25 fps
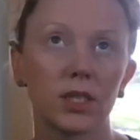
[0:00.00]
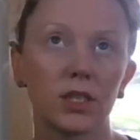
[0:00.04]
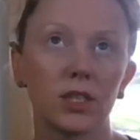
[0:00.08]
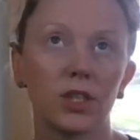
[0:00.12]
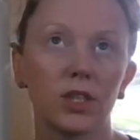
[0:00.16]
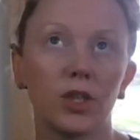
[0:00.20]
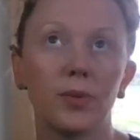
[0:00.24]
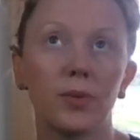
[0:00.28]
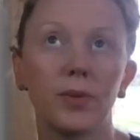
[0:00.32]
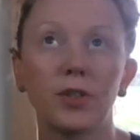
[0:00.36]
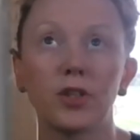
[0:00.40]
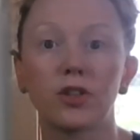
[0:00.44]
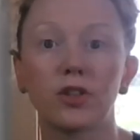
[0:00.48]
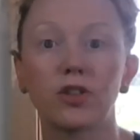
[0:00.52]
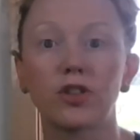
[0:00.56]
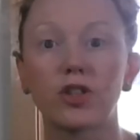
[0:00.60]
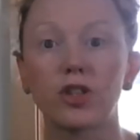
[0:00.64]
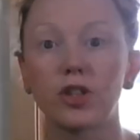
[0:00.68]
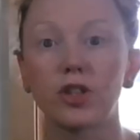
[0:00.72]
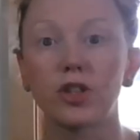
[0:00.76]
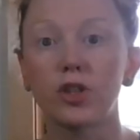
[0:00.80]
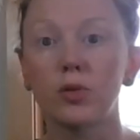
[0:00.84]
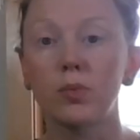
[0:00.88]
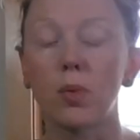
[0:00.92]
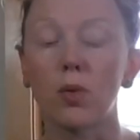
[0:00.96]
you and your
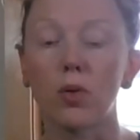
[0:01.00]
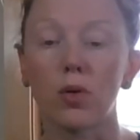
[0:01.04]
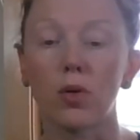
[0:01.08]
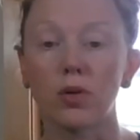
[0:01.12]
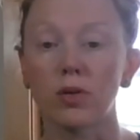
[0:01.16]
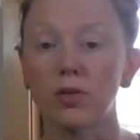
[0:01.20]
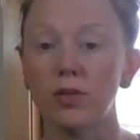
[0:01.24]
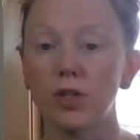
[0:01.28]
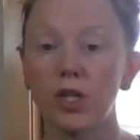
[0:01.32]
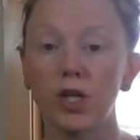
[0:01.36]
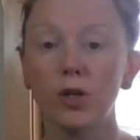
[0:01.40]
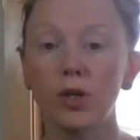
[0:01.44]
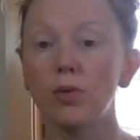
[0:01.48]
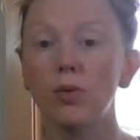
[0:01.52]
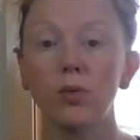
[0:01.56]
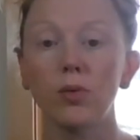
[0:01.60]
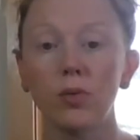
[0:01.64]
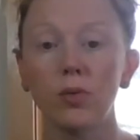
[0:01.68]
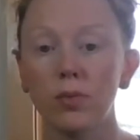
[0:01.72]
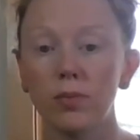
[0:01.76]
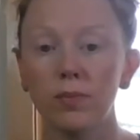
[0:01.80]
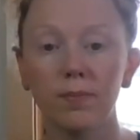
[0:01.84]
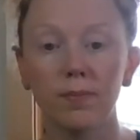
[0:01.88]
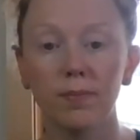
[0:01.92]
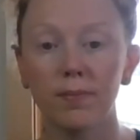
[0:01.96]
troop, or
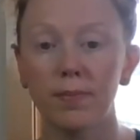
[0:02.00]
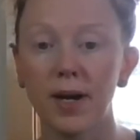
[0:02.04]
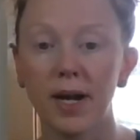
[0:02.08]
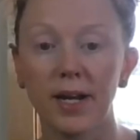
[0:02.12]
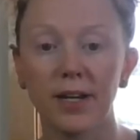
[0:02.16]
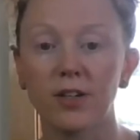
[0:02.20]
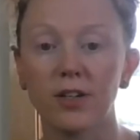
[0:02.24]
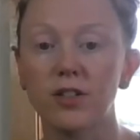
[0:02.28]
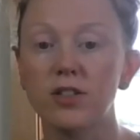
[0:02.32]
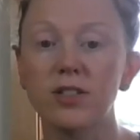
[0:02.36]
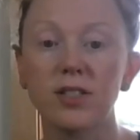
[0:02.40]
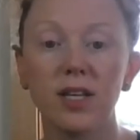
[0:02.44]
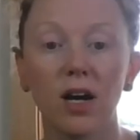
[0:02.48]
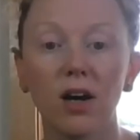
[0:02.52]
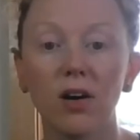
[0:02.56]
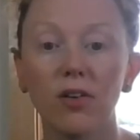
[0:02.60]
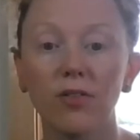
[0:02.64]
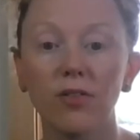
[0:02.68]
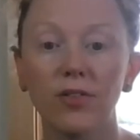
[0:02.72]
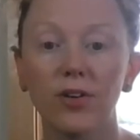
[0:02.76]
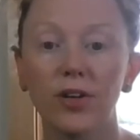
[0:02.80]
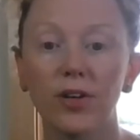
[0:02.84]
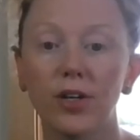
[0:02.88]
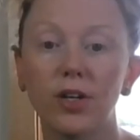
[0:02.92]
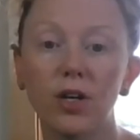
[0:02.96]
you by
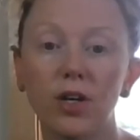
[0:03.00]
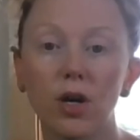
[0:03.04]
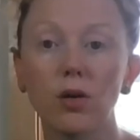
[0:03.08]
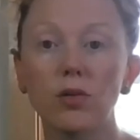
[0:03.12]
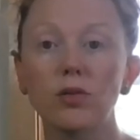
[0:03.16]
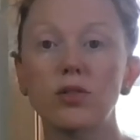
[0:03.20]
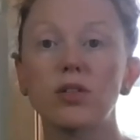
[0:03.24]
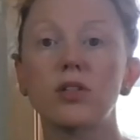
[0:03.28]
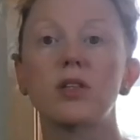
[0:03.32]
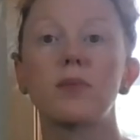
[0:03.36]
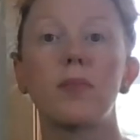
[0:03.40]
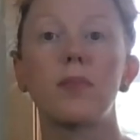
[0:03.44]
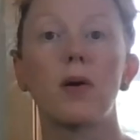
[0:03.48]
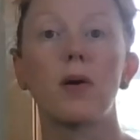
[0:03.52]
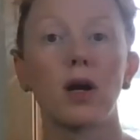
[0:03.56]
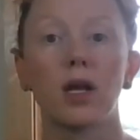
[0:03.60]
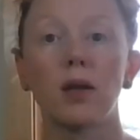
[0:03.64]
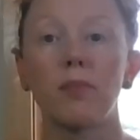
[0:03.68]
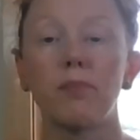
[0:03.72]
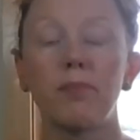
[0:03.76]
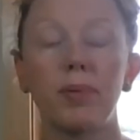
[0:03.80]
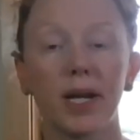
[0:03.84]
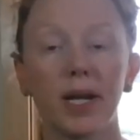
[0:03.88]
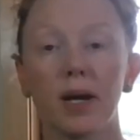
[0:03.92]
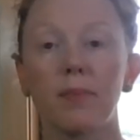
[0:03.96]
yourself, could go to the park
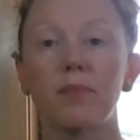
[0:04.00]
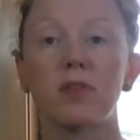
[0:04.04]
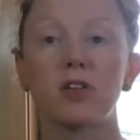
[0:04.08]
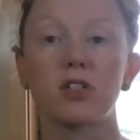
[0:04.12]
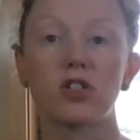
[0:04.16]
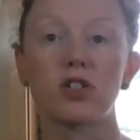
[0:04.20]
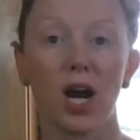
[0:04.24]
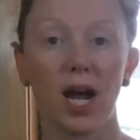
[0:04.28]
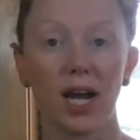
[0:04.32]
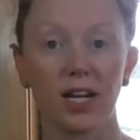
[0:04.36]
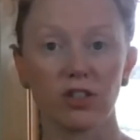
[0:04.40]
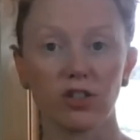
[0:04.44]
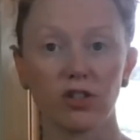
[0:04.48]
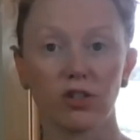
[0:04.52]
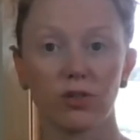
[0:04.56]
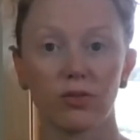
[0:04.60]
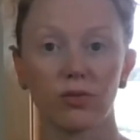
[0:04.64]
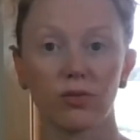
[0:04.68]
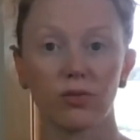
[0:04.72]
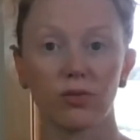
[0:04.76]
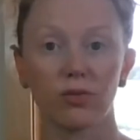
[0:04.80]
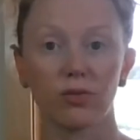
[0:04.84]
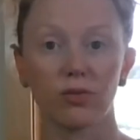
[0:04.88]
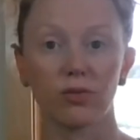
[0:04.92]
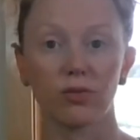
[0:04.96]
and pick up the trash,
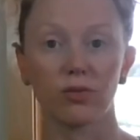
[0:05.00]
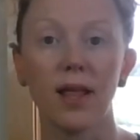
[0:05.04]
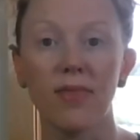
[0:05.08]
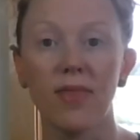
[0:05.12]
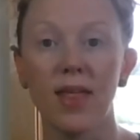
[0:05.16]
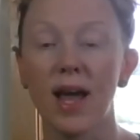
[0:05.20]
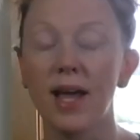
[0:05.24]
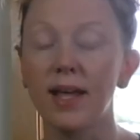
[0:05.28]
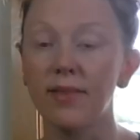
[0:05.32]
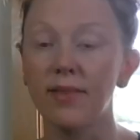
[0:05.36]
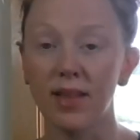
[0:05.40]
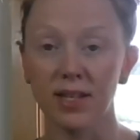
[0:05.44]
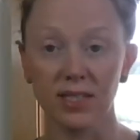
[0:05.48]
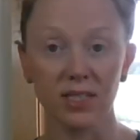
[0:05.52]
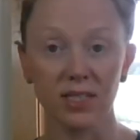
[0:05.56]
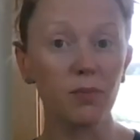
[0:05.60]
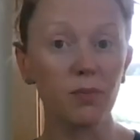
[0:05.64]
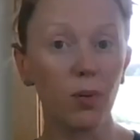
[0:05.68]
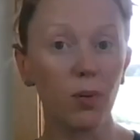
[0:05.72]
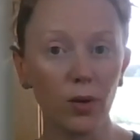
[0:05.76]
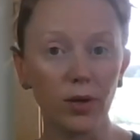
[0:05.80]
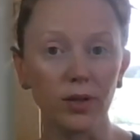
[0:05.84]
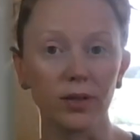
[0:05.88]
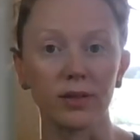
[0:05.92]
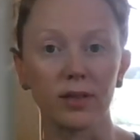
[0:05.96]
right? And that's
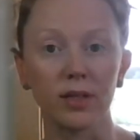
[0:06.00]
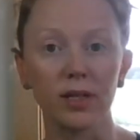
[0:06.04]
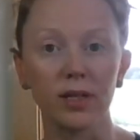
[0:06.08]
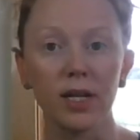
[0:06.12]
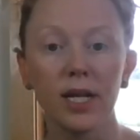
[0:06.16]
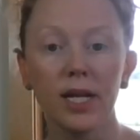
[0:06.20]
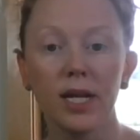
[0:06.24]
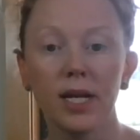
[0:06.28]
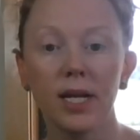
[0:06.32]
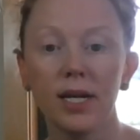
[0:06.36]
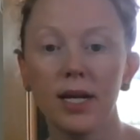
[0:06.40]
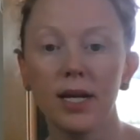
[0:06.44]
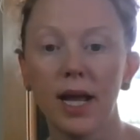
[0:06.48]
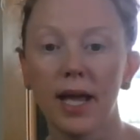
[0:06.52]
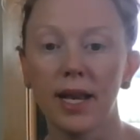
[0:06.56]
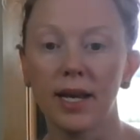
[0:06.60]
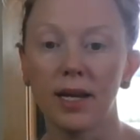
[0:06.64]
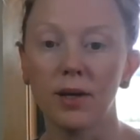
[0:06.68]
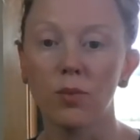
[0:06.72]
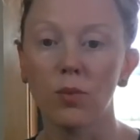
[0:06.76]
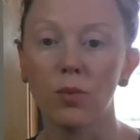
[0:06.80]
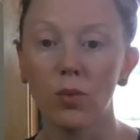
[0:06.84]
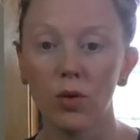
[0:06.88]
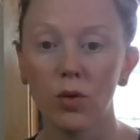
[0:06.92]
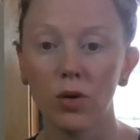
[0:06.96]
important, and
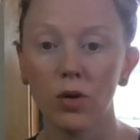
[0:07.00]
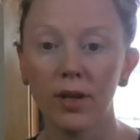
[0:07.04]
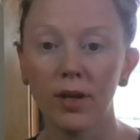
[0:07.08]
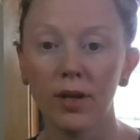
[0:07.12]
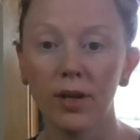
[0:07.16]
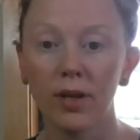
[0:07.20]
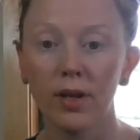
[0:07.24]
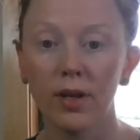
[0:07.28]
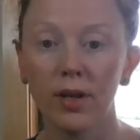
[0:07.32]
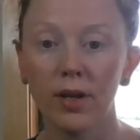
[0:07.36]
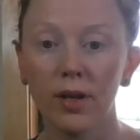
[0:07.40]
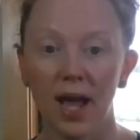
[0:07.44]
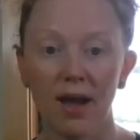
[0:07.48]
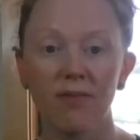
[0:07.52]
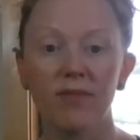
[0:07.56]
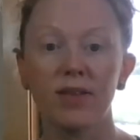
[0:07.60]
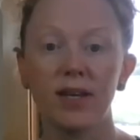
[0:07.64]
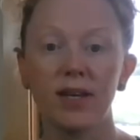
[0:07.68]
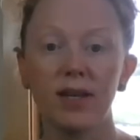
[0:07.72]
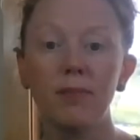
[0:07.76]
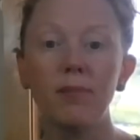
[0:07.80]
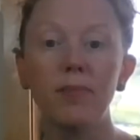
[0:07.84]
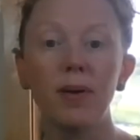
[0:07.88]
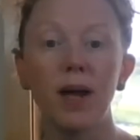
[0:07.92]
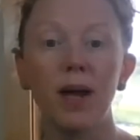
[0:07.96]
it would have an
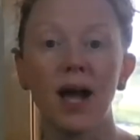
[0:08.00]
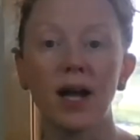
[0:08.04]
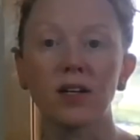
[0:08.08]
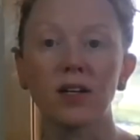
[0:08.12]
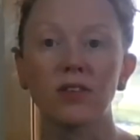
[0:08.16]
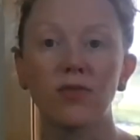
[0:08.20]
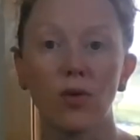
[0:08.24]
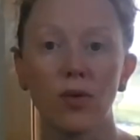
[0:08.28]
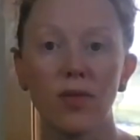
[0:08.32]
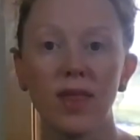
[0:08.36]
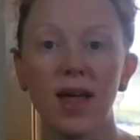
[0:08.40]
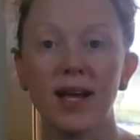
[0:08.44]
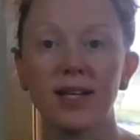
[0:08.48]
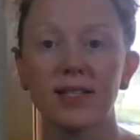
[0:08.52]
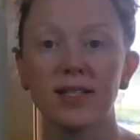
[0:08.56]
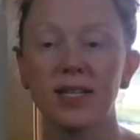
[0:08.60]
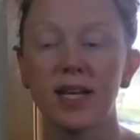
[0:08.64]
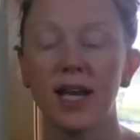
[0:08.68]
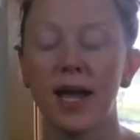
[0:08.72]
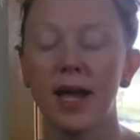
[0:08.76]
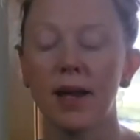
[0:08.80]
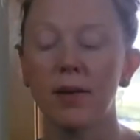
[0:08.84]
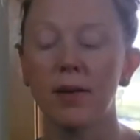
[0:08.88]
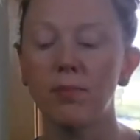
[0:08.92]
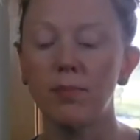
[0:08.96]
impact for that
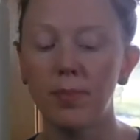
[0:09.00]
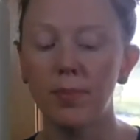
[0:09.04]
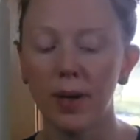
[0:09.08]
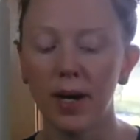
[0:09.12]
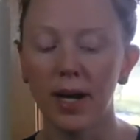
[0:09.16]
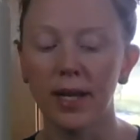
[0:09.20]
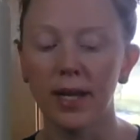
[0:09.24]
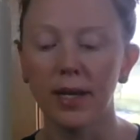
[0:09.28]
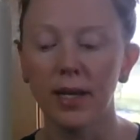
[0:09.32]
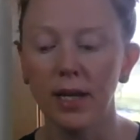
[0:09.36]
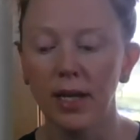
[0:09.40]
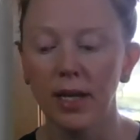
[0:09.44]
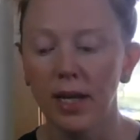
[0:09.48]
day. But